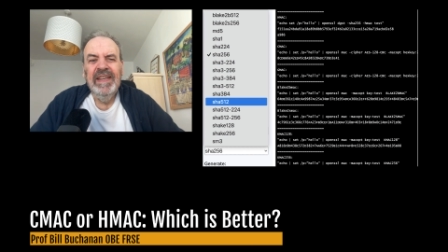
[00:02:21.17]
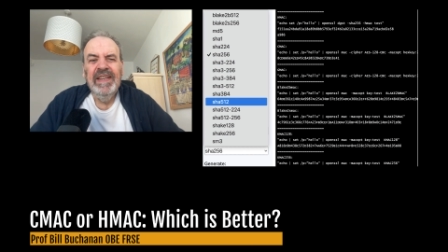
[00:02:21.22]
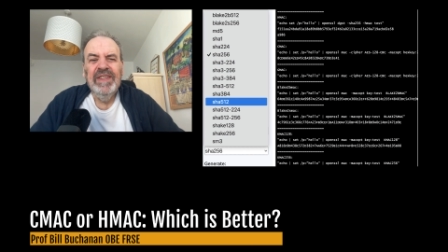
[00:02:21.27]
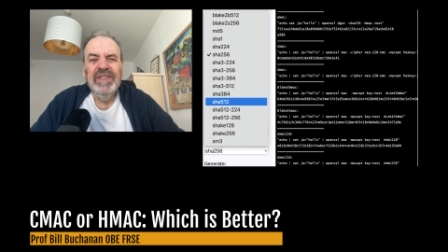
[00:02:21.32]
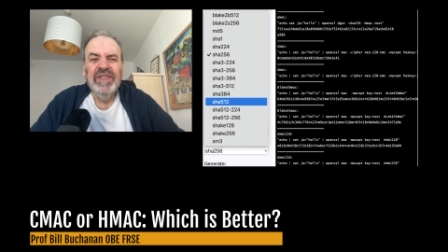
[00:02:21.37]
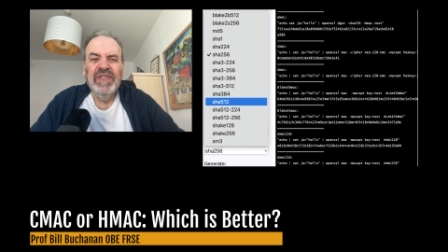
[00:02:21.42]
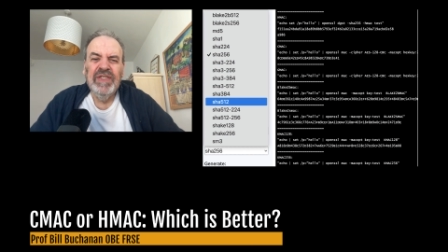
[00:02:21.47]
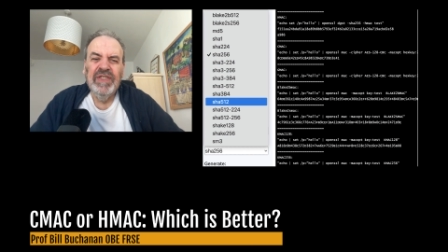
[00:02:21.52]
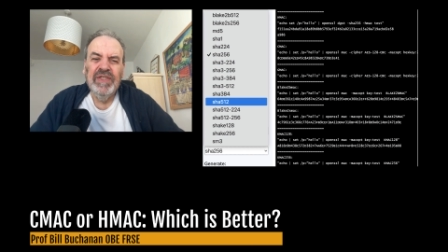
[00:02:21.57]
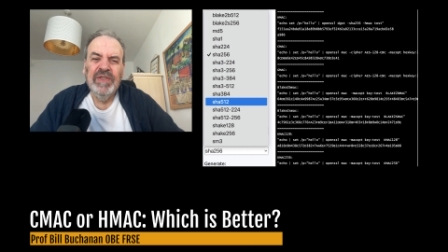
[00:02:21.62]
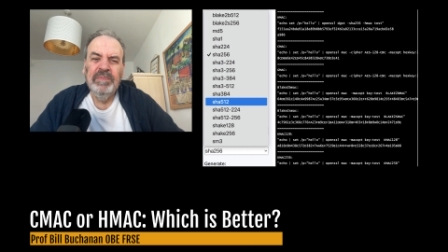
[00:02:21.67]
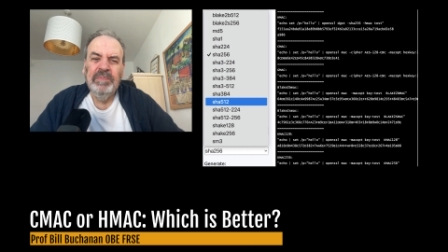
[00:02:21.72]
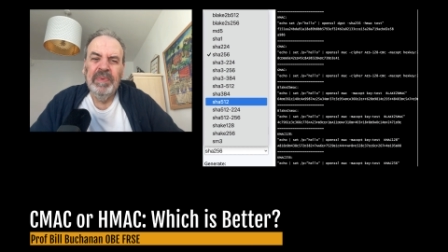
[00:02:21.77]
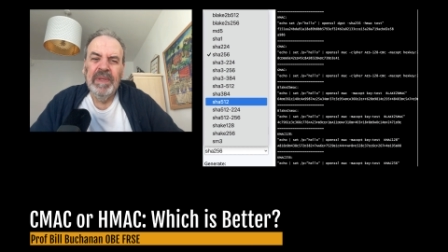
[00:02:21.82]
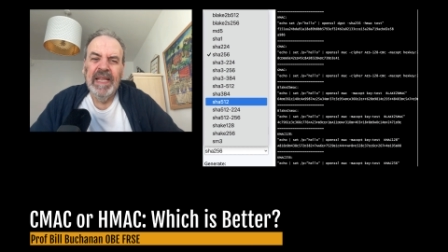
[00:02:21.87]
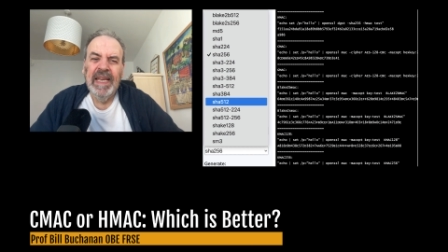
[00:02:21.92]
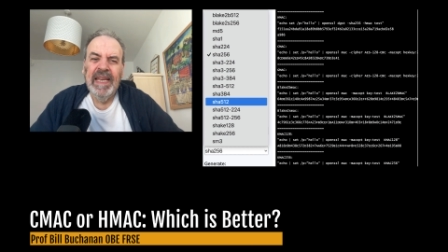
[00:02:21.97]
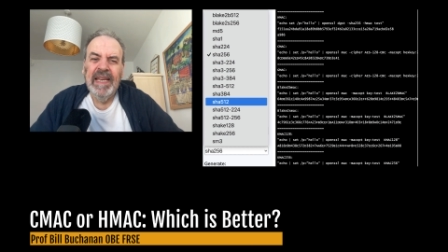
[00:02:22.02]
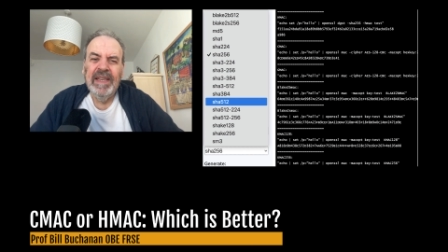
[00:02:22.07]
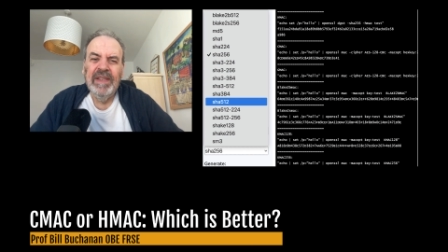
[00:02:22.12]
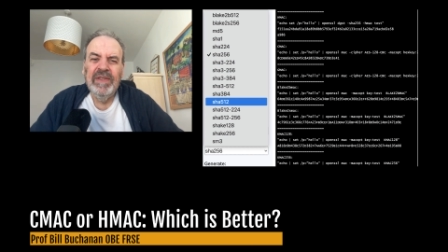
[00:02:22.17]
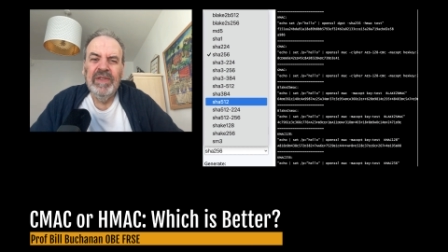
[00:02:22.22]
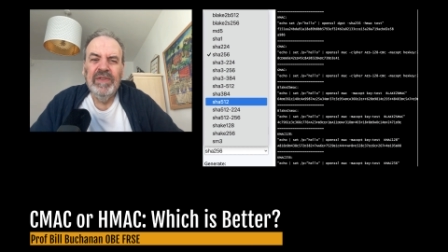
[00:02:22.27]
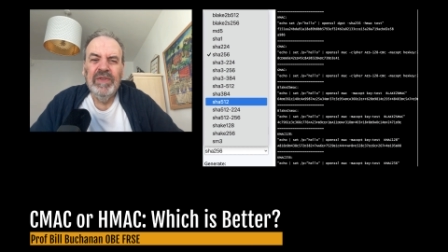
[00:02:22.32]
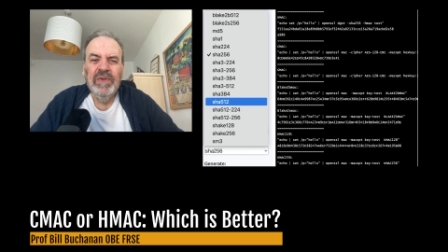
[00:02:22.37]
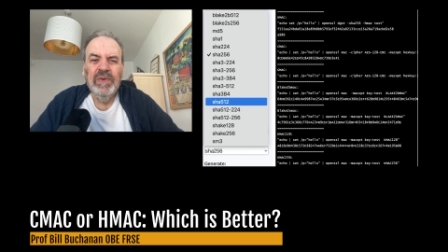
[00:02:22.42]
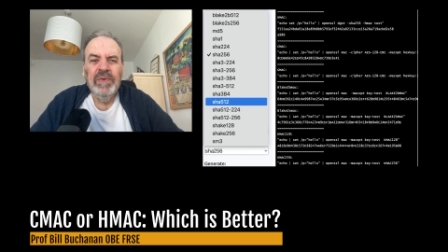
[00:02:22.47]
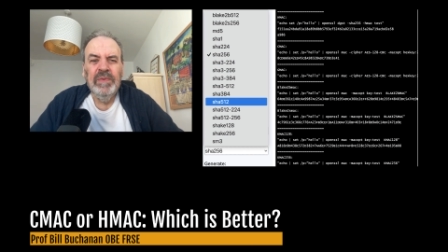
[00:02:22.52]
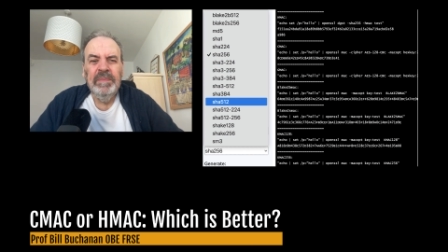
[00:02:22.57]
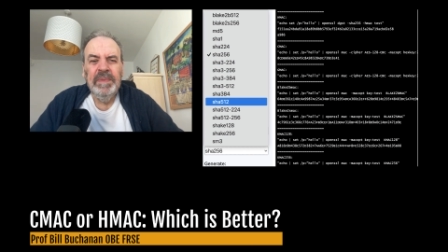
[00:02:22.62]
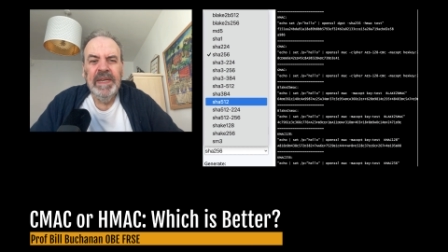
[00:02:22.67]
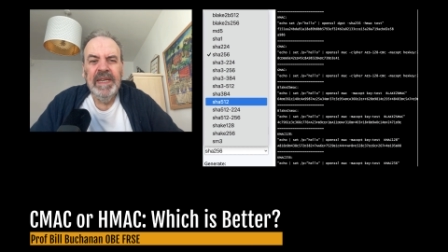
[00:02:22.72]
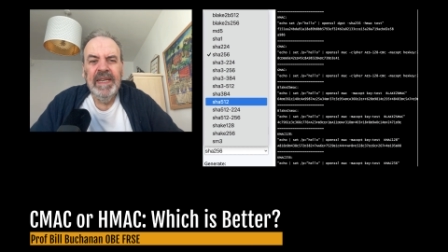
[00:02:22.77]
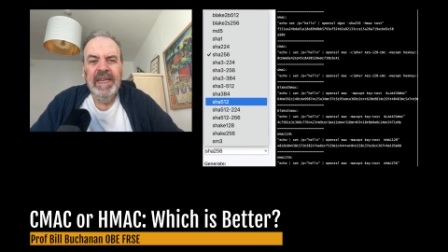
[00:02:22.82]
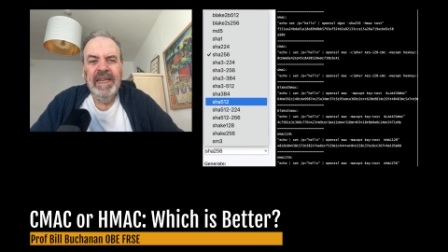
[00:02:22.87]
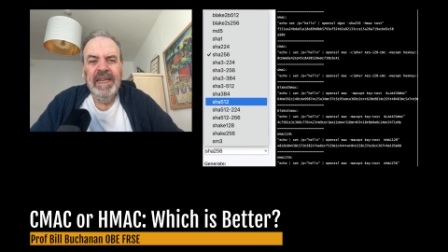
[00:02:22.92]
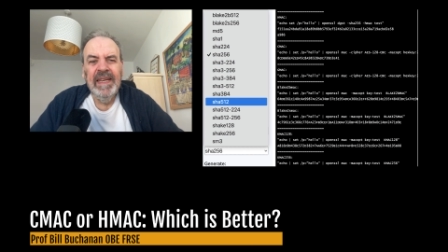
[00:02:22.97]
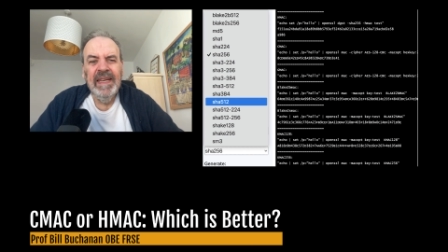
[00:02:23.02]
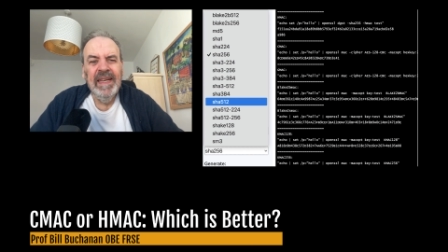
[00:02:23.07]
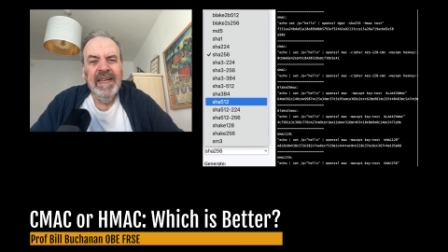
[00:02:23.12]
such as Blake
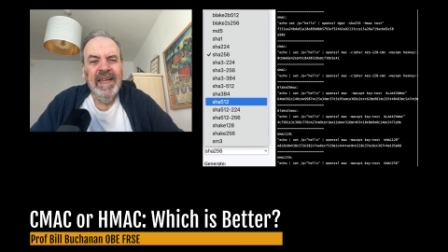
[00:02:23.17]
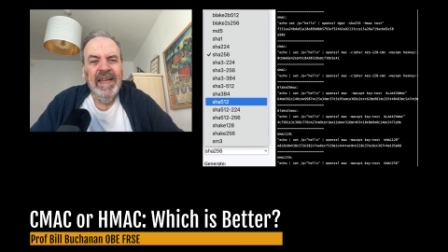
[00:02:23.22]
2B,